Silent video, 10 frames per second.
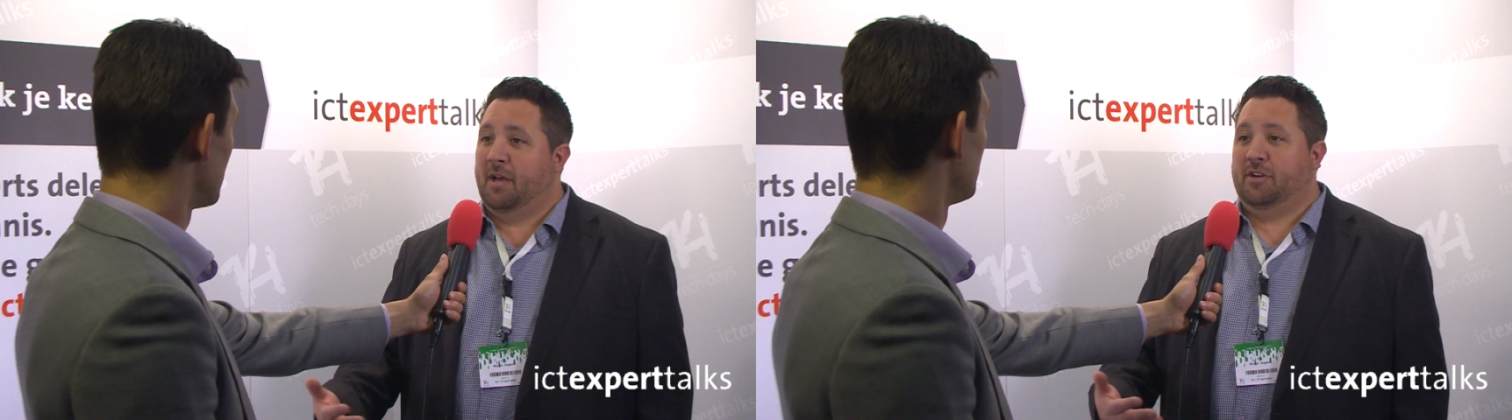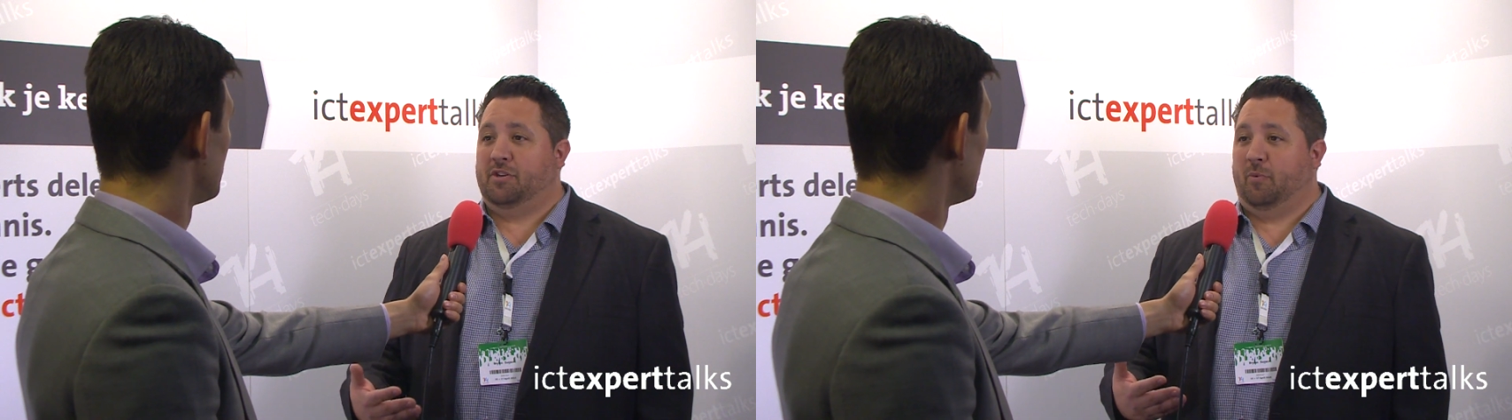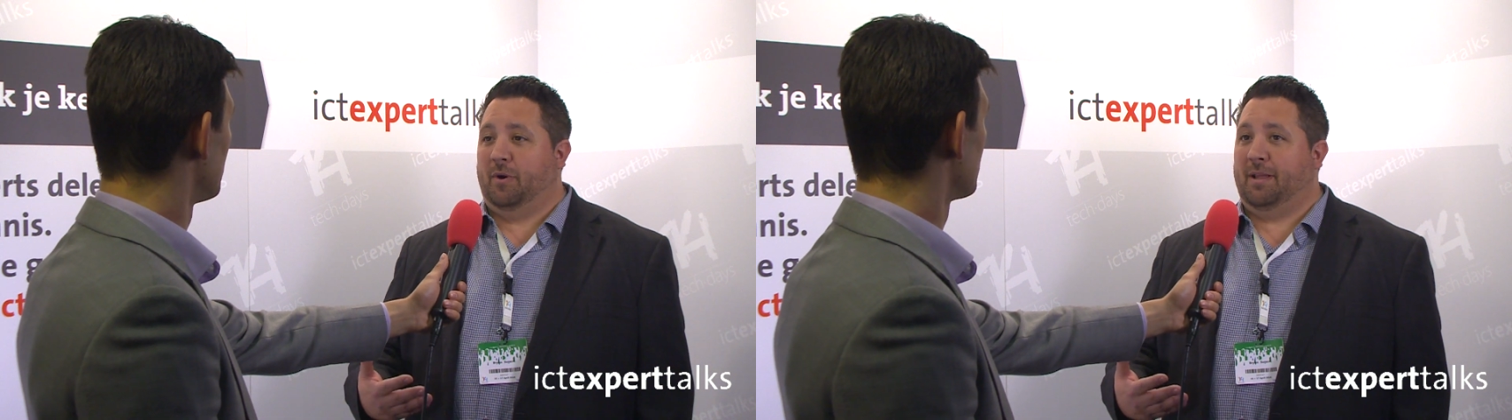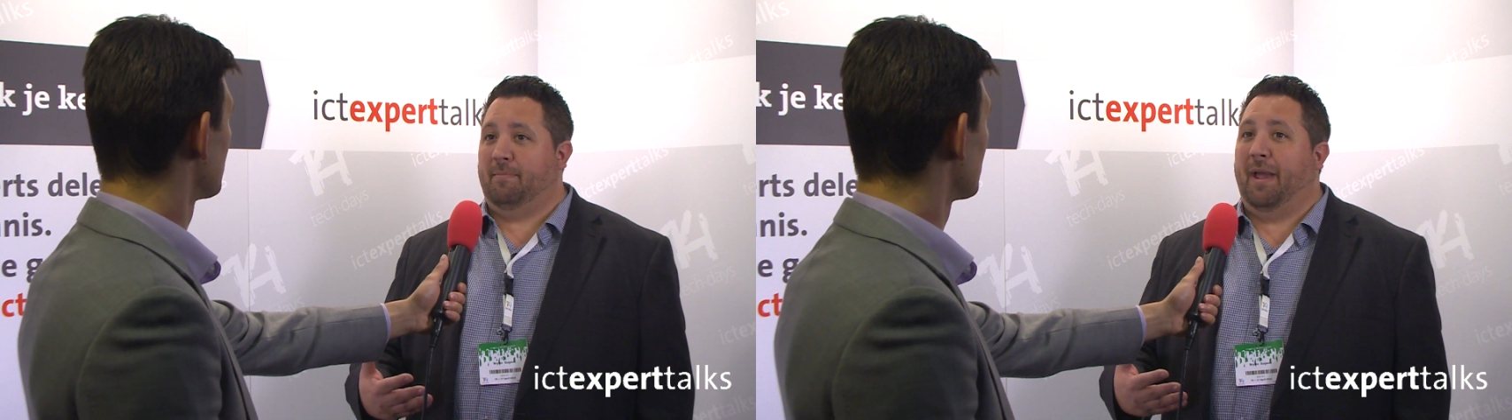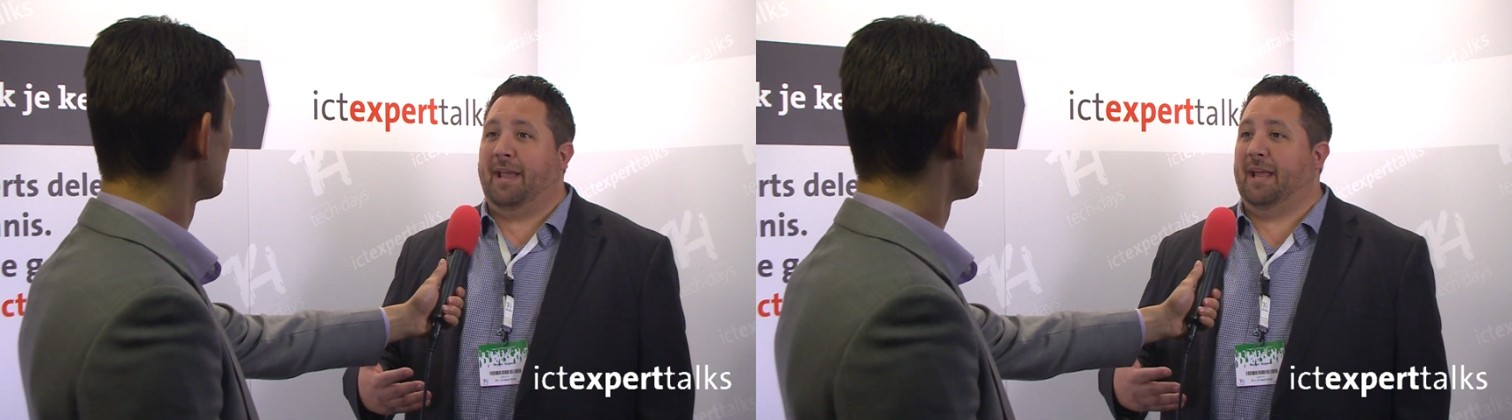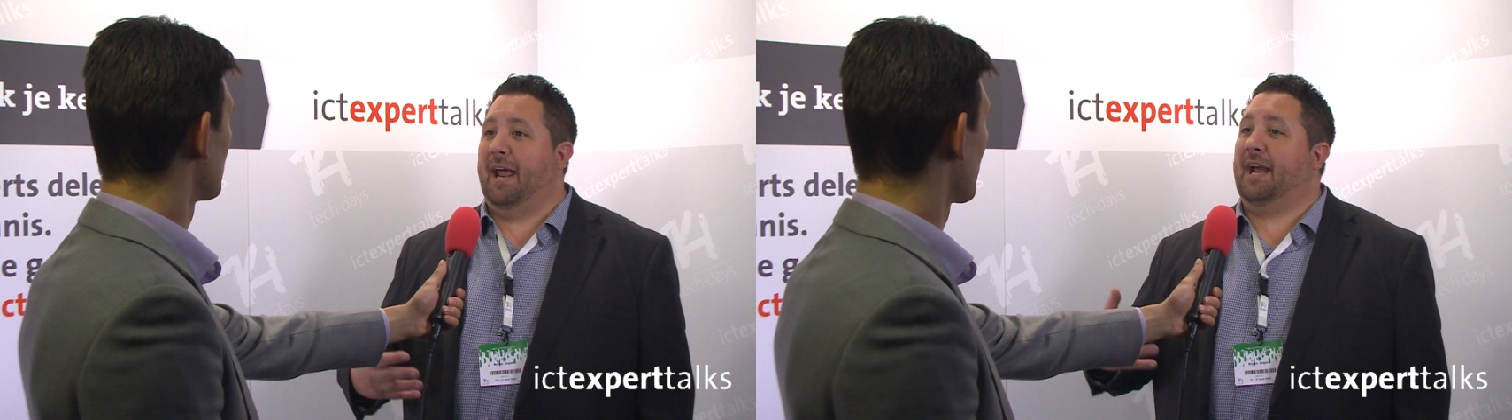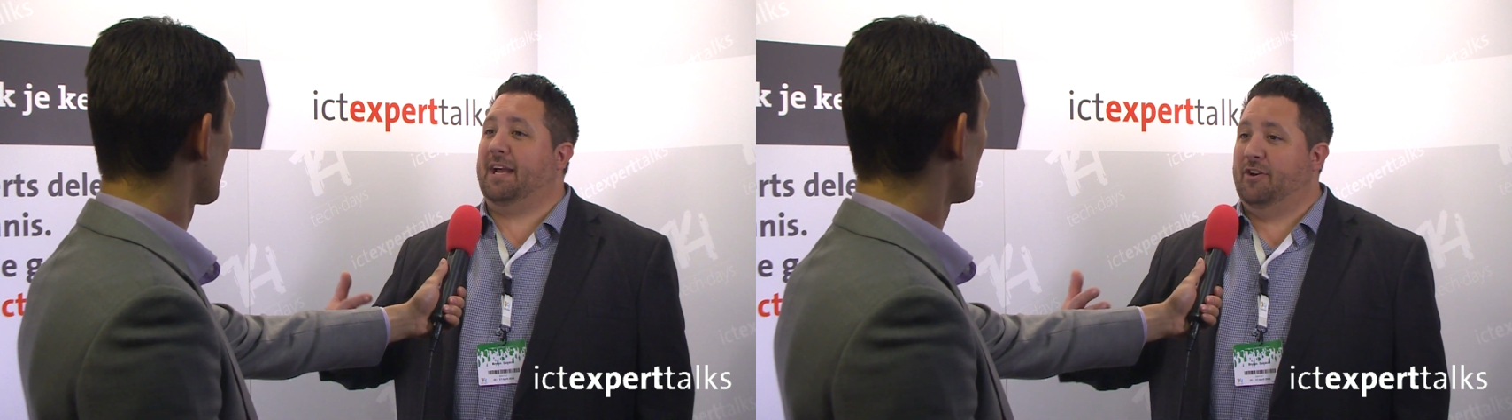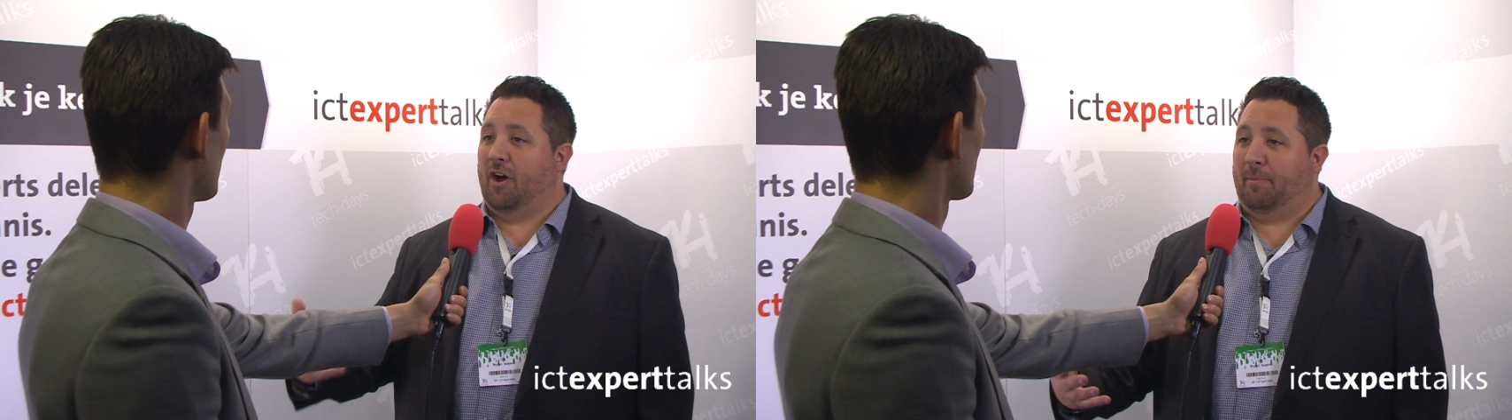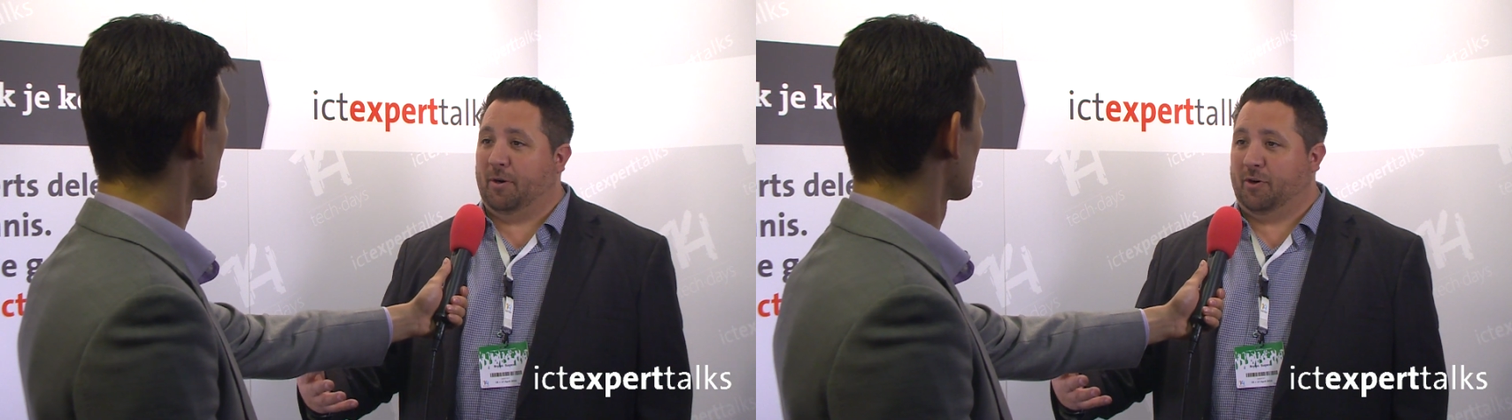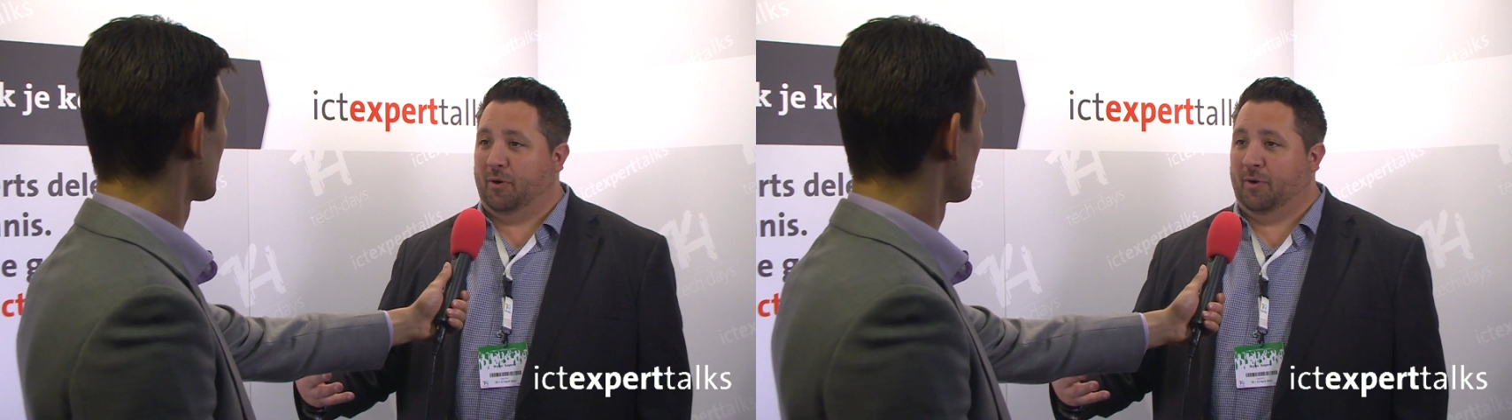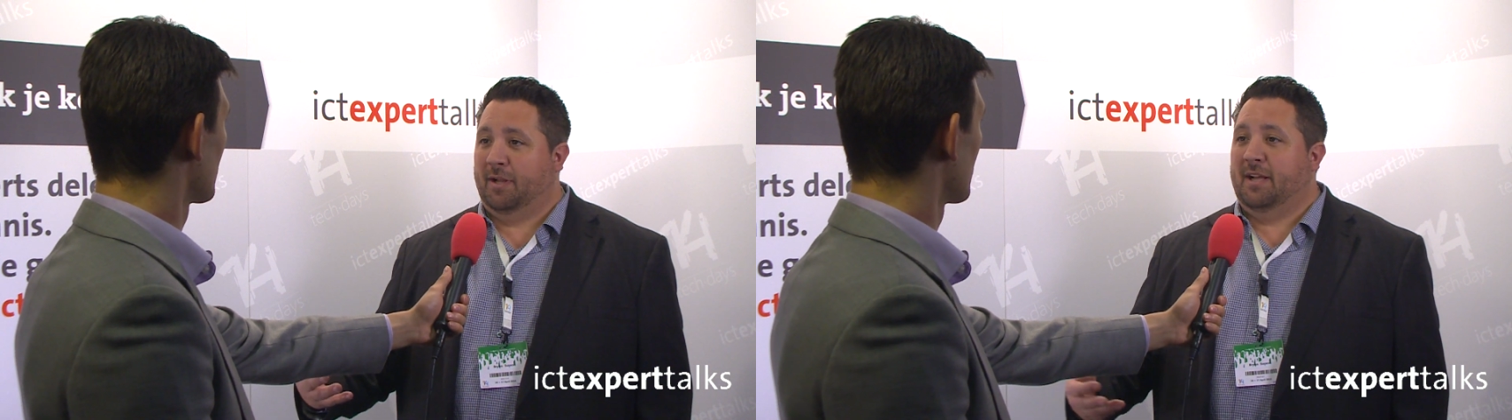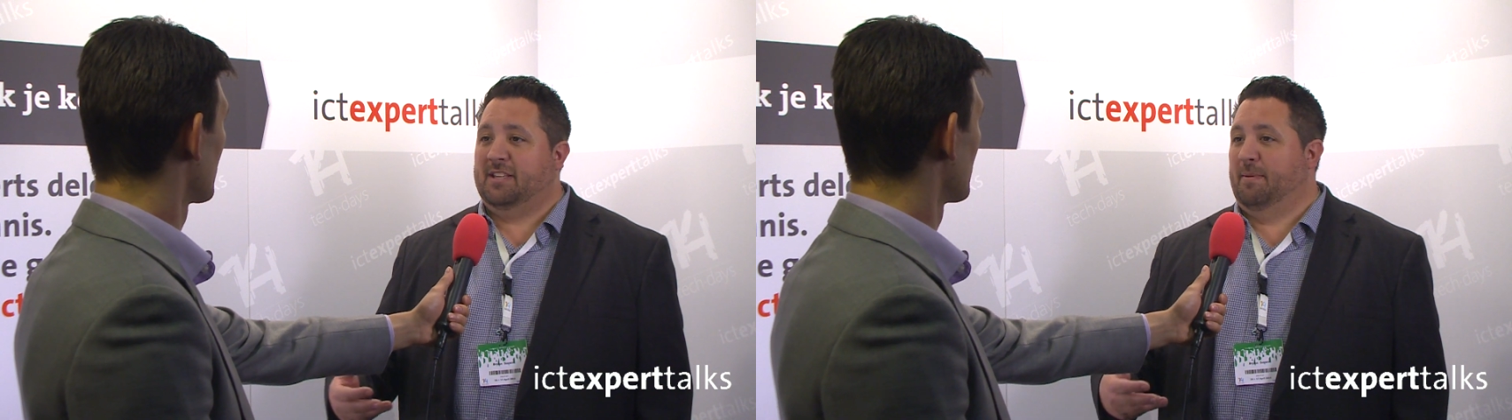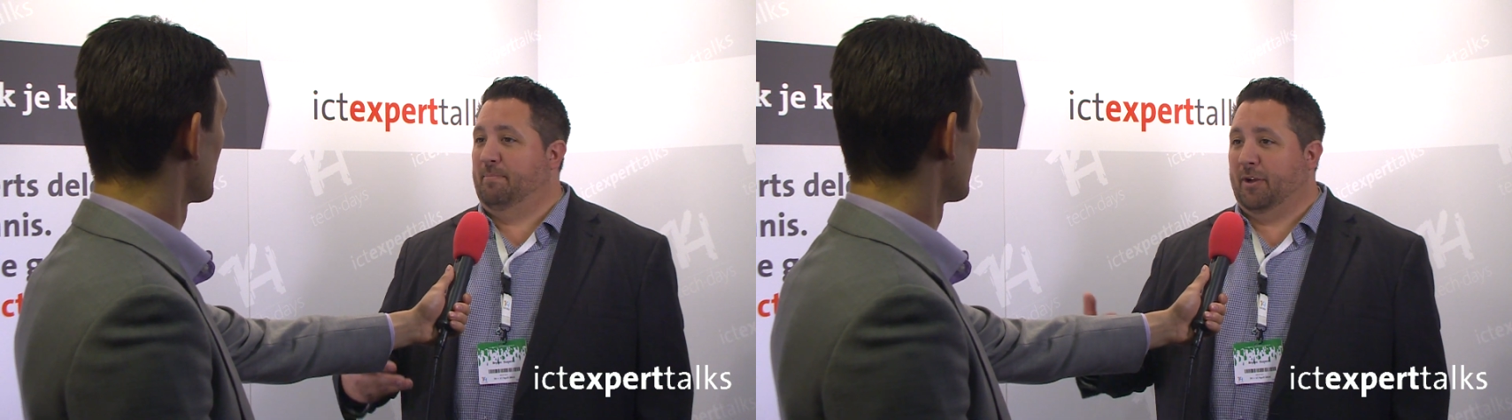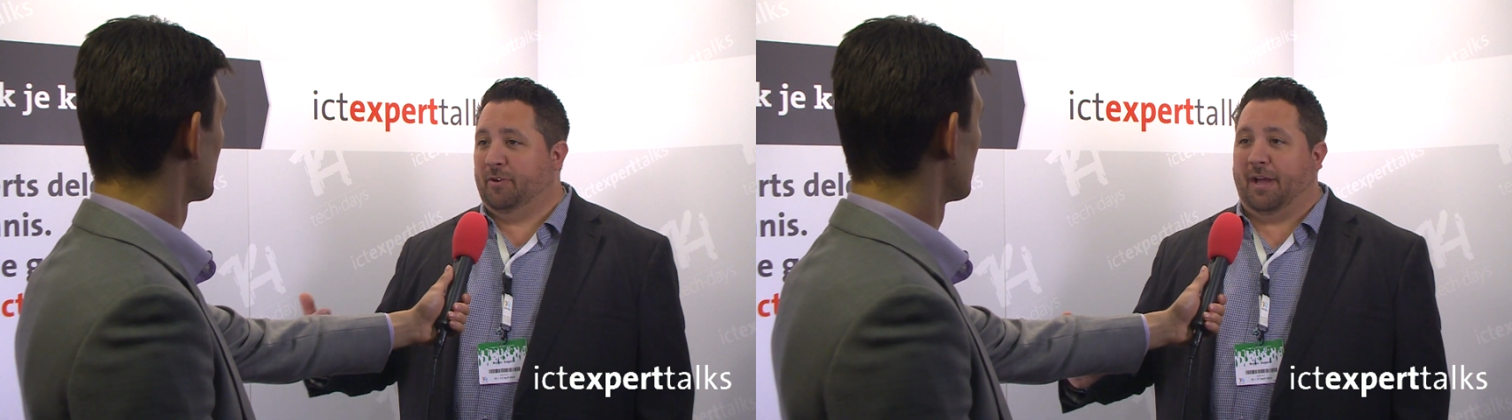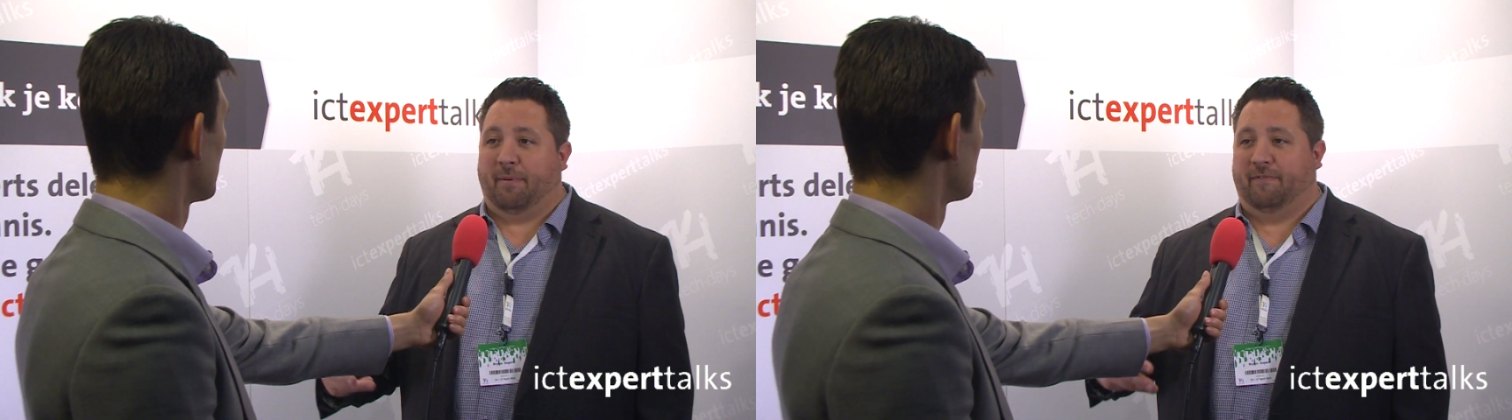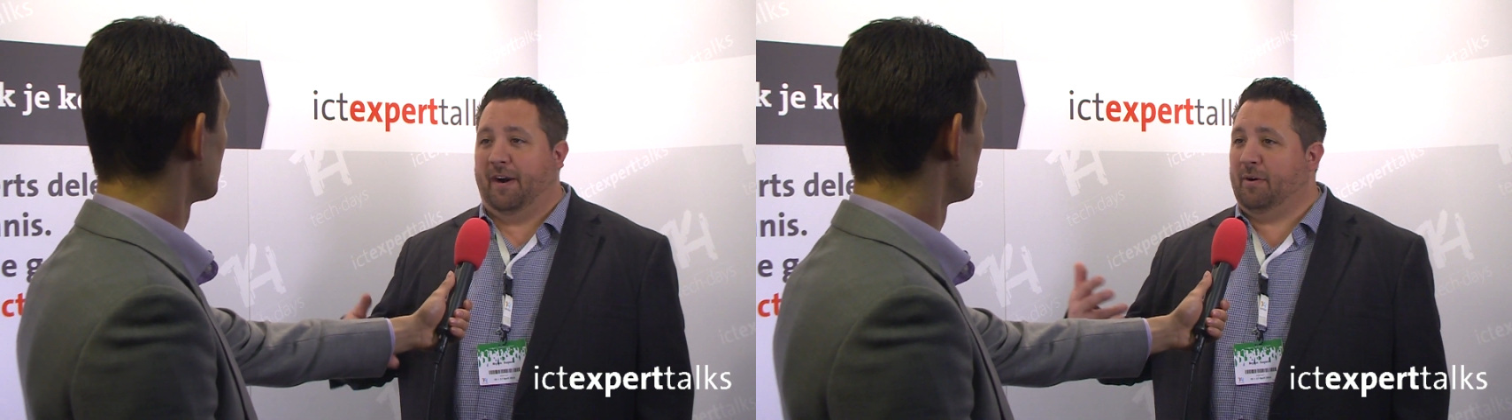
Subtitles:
to really make it economical to build up very